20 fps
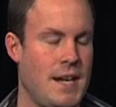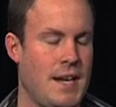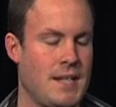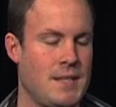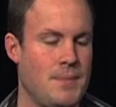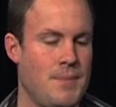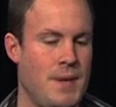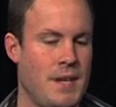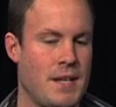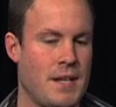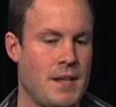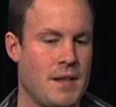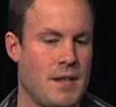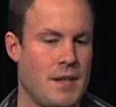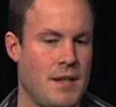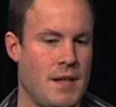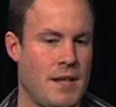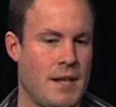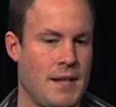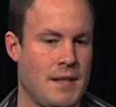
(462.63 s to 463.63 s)
Yeah, it's making
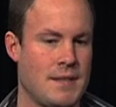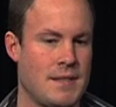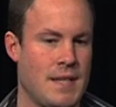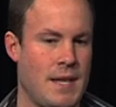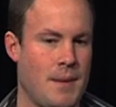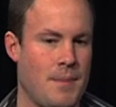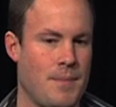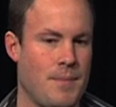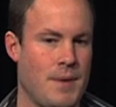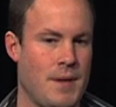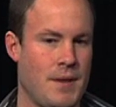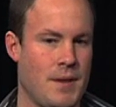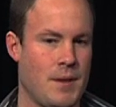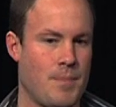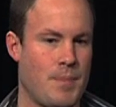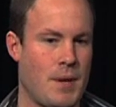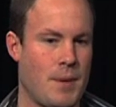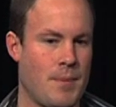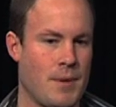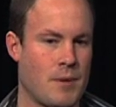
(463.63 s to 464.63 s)
the landscape in the
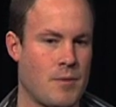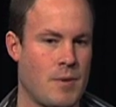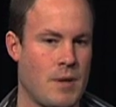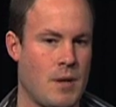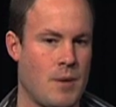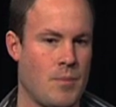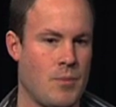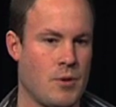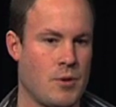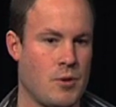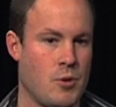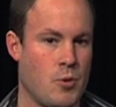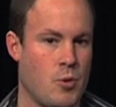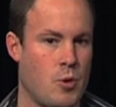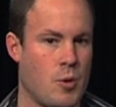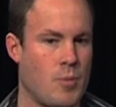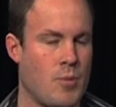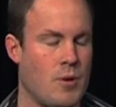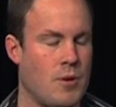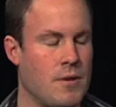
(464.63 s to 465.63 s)
public realm look
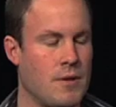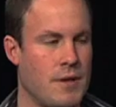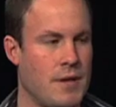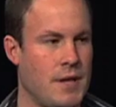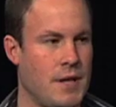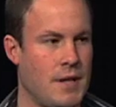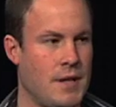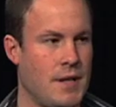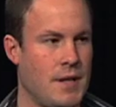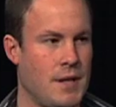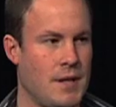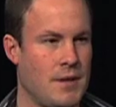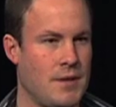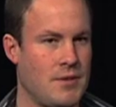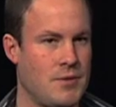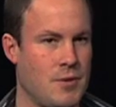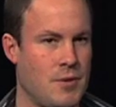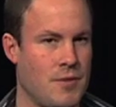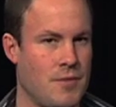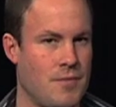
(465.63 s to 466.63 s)
normal and
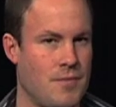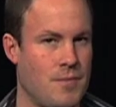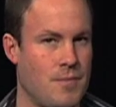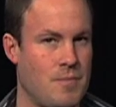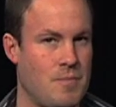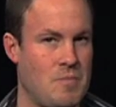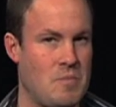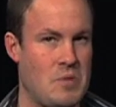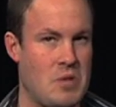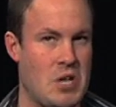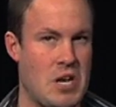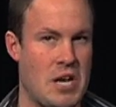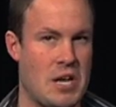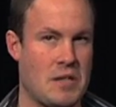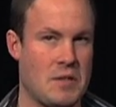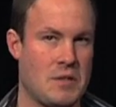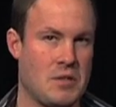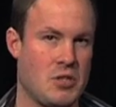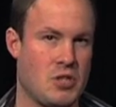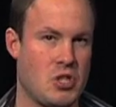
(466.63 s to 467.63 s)
sort of
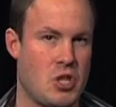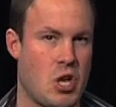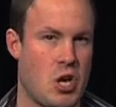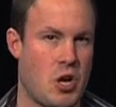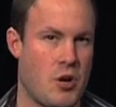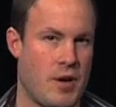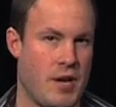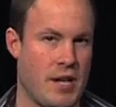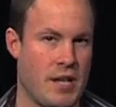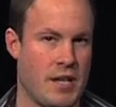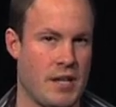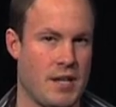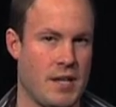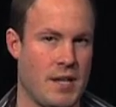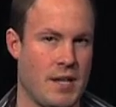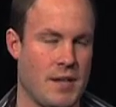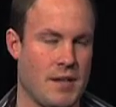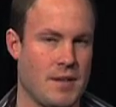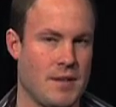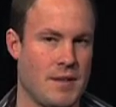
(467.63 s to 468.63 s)
not jarring
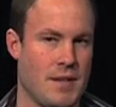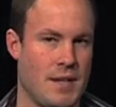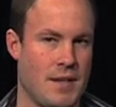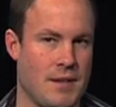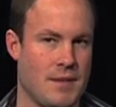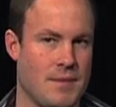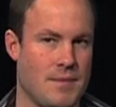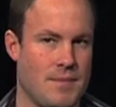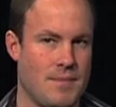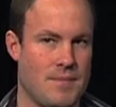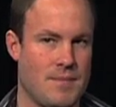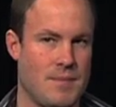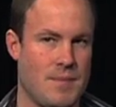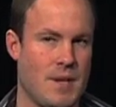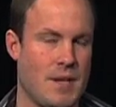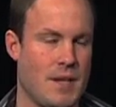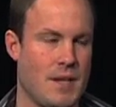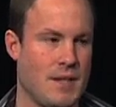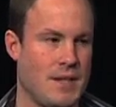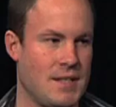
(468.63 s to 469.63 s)
and
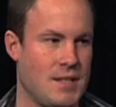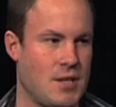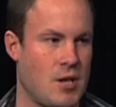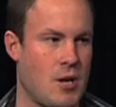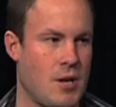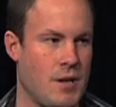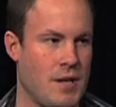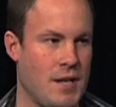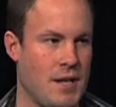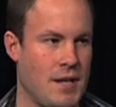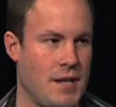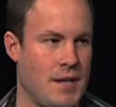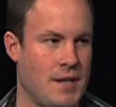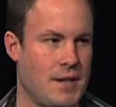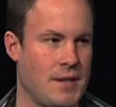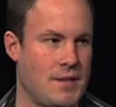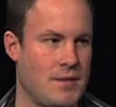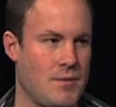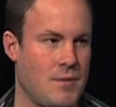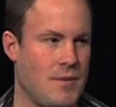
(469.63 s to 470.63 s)
disheartening.
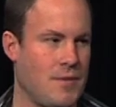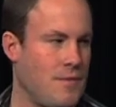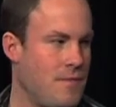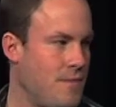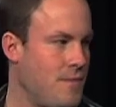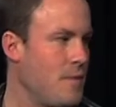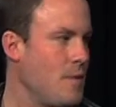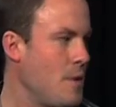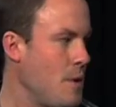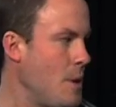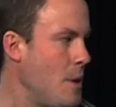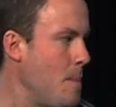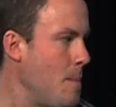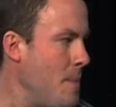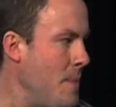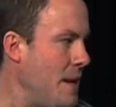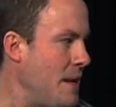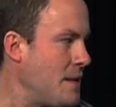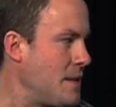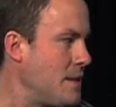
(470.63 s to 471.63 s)
It sort of
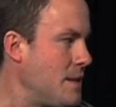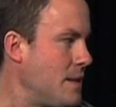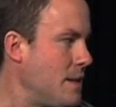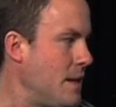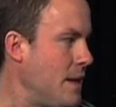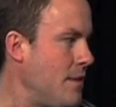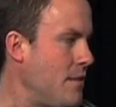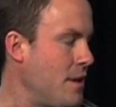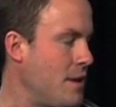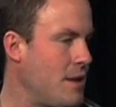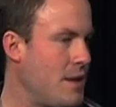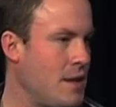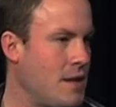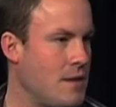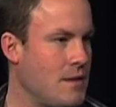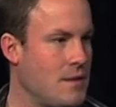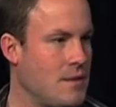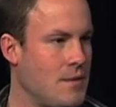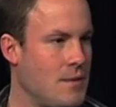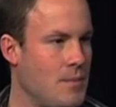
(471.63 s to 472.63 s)
makes
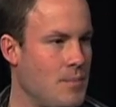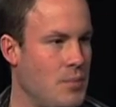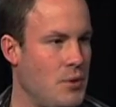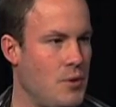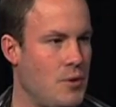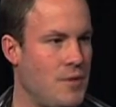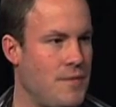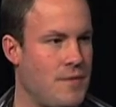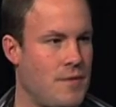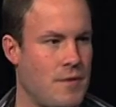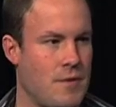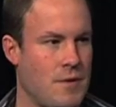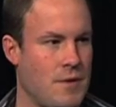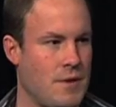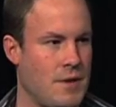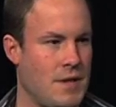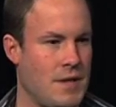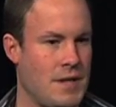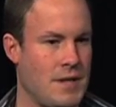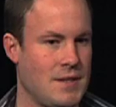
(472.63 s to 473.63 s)
everything beautiful
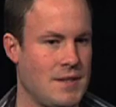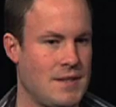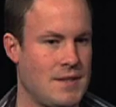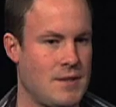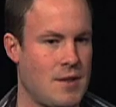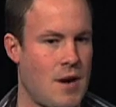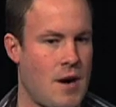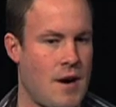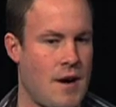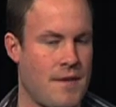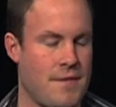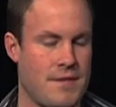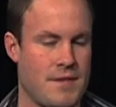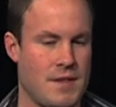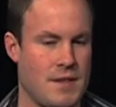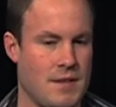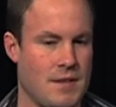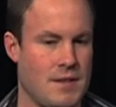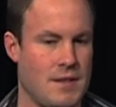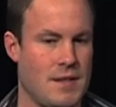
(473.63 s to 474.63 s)
and
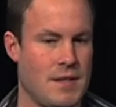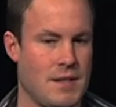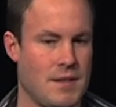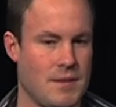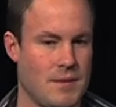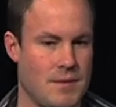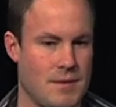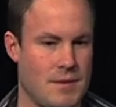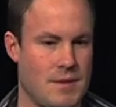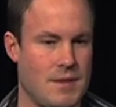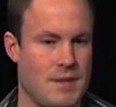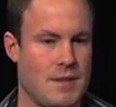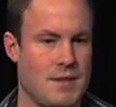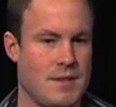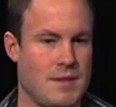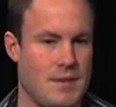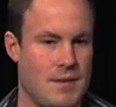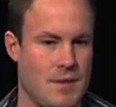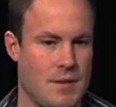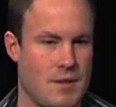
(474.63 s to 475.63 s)
soft and
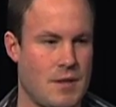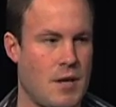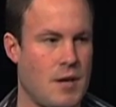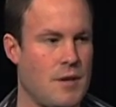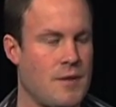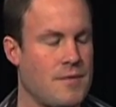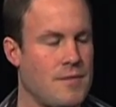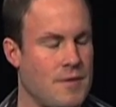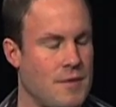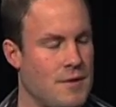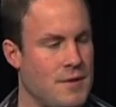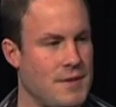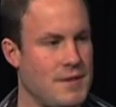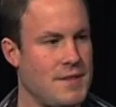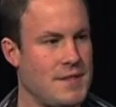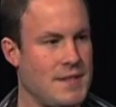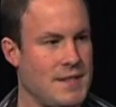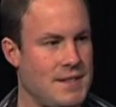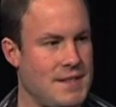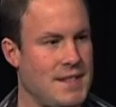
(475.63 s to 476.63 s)
just colorful.
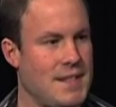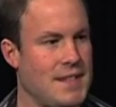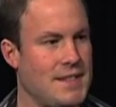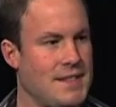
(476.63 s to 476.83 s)
It's nice.